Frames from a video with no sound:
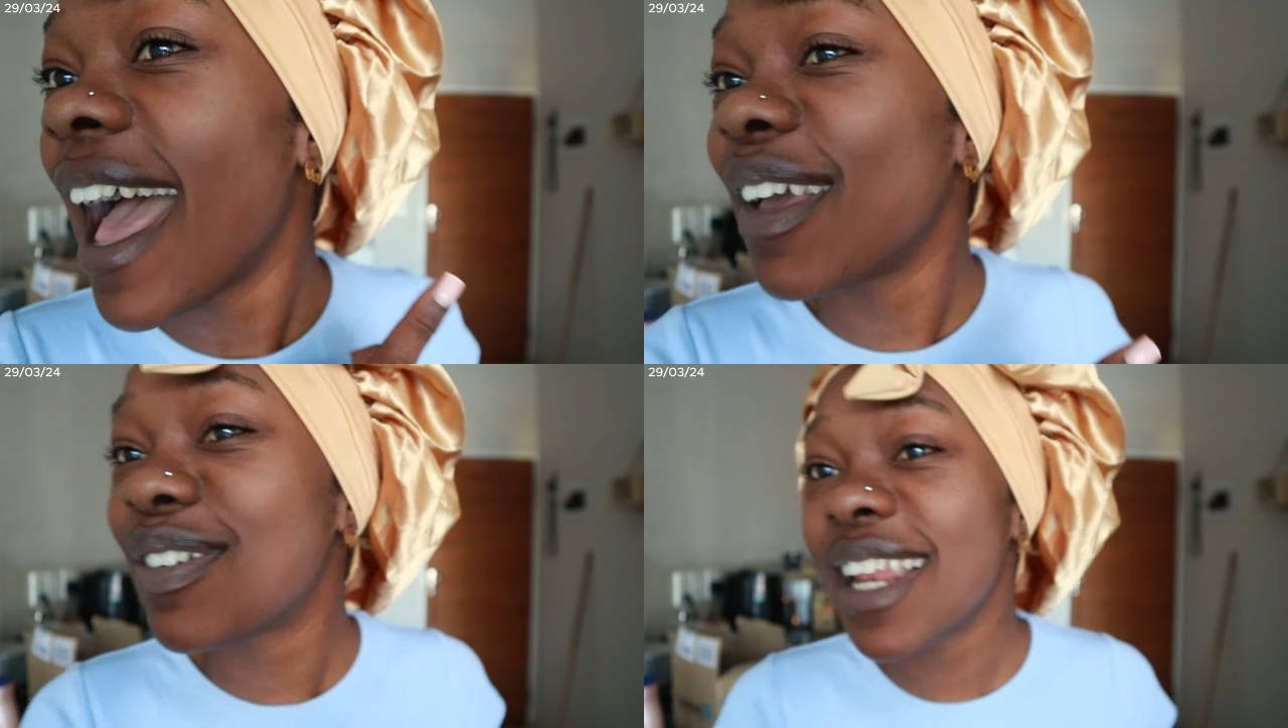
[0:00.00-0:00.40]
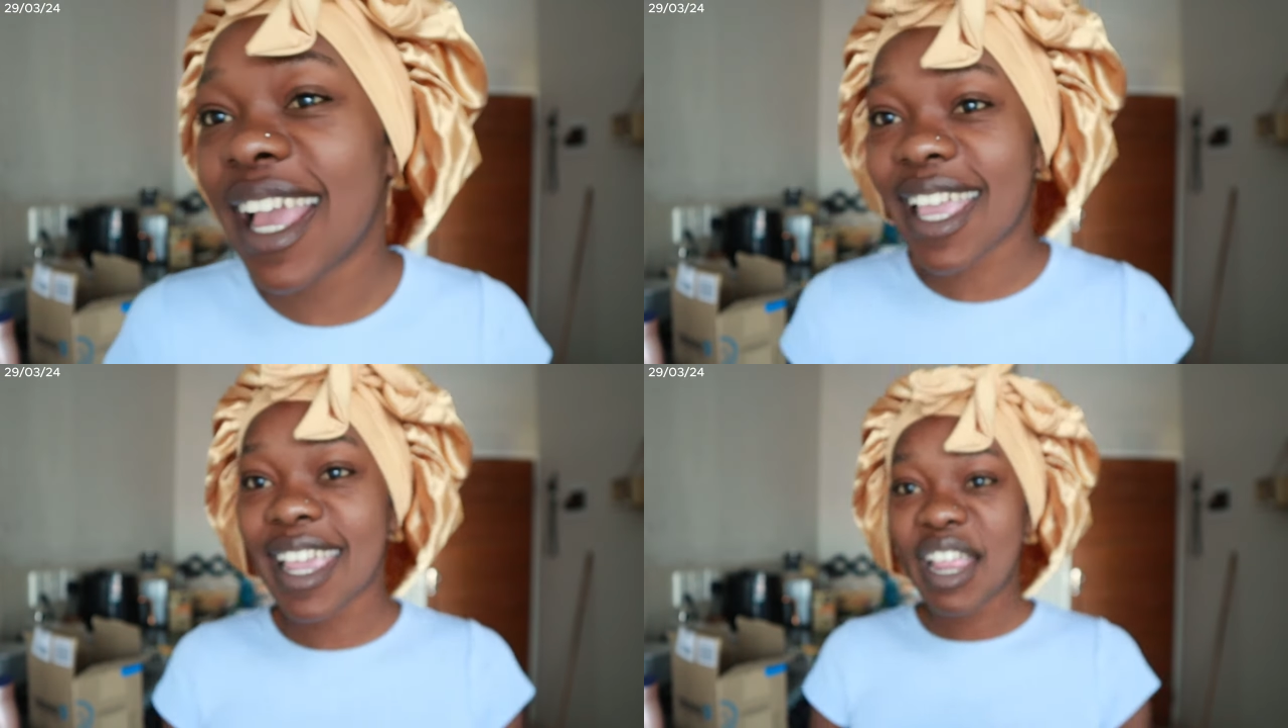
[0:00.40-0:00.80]
I feel
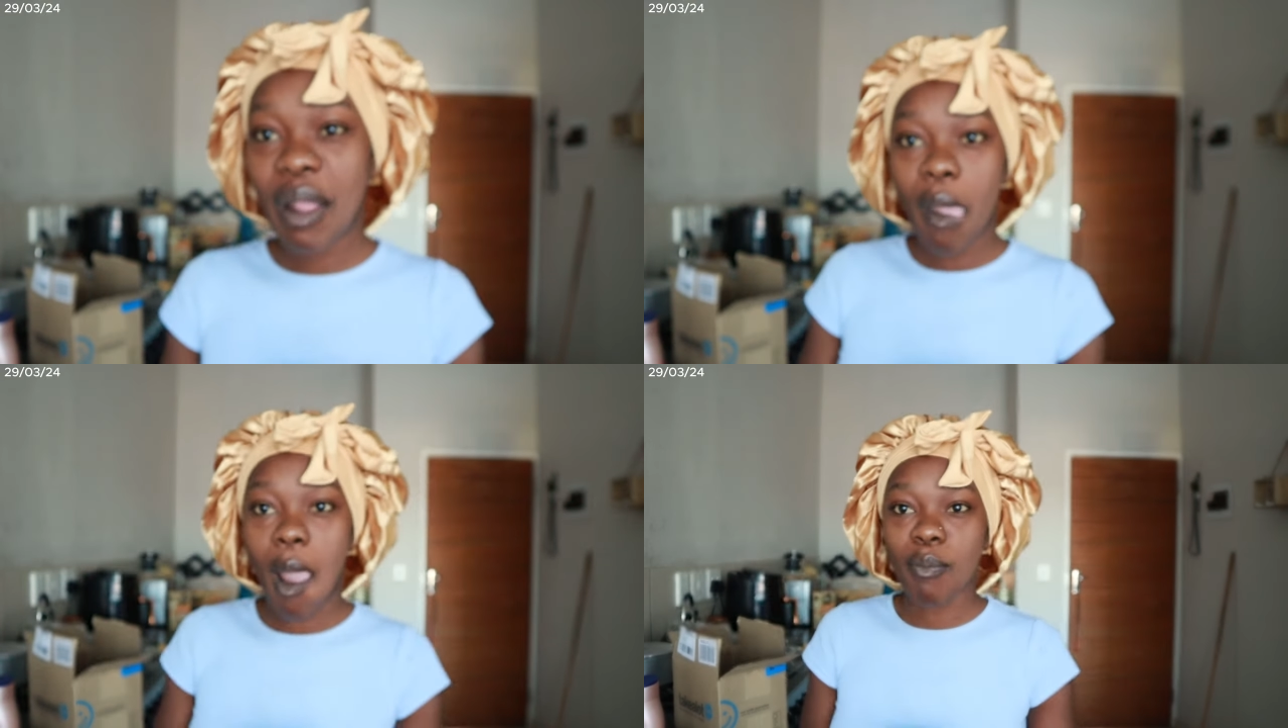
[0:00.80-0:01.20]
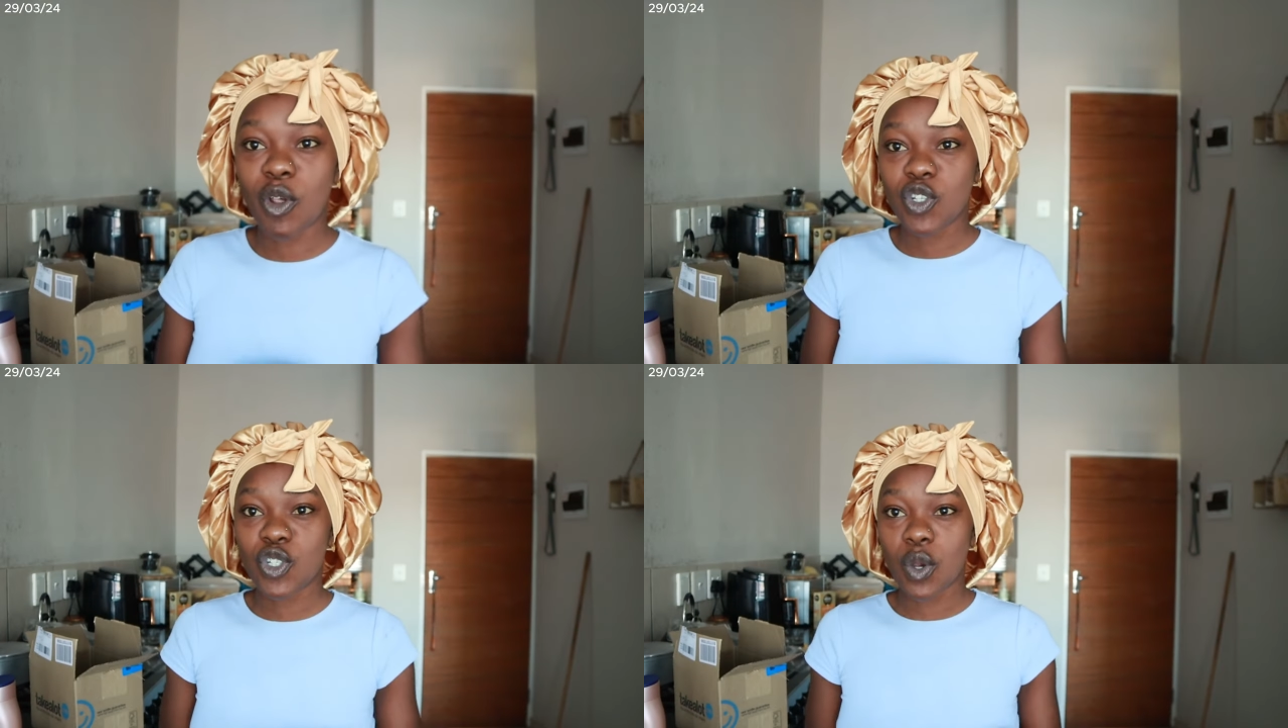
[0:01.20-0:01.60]
like I'm
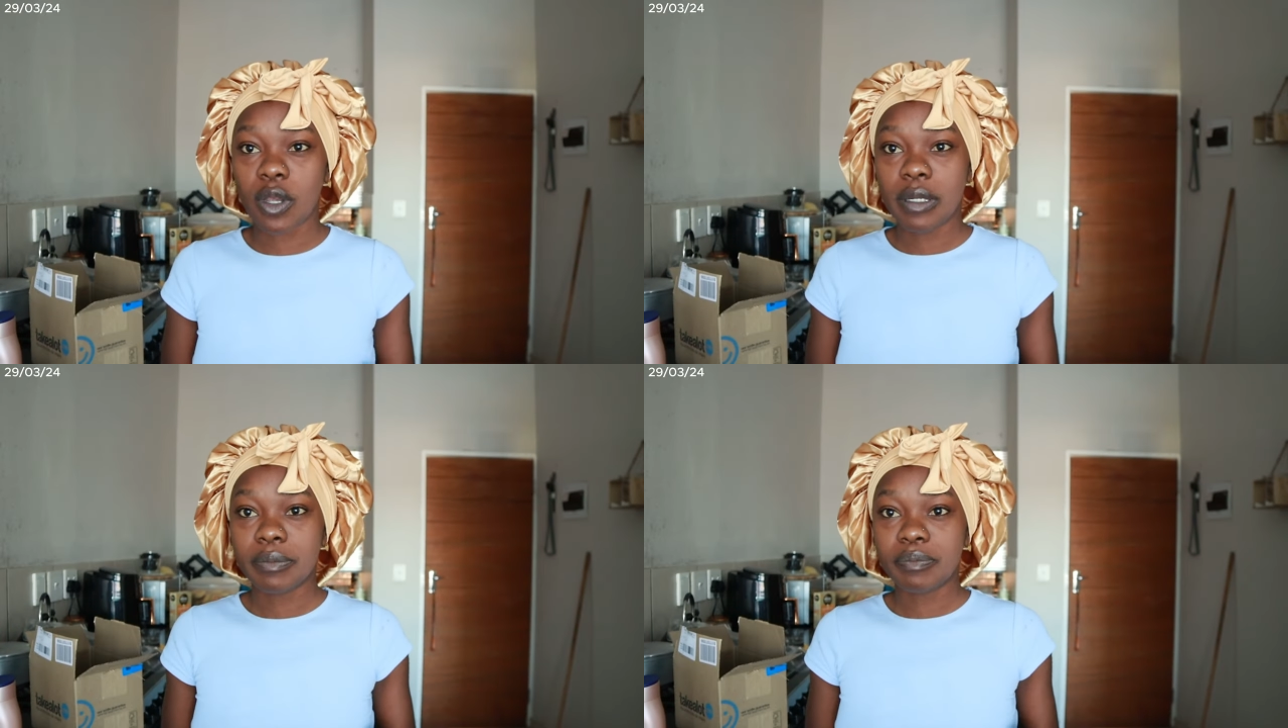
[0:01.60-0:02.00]
not sure.